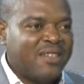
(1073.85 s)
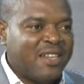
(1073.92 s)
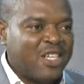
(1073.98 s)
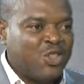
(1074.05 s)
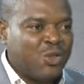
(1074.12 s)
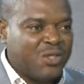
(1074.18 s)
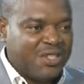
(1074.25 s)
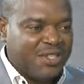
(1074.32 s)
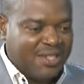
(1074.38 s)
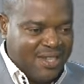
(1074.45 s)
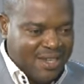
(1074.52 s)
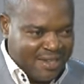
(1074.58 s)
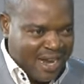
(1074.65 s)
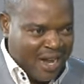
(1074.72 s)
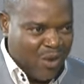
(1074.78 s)
that should
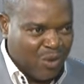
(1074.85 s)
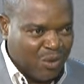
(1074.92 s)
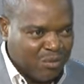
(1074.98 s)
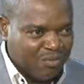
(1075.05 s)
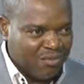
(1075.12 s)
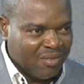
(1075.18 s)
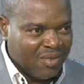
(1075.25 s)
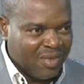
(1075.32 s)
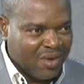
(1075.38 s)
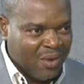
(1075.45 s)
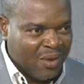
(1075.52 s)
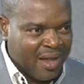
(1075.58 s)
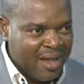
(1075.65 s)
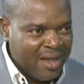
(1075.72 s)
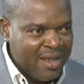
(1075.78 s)
sit down,
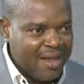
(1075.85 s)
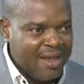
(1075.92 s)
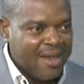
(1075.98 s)
okay,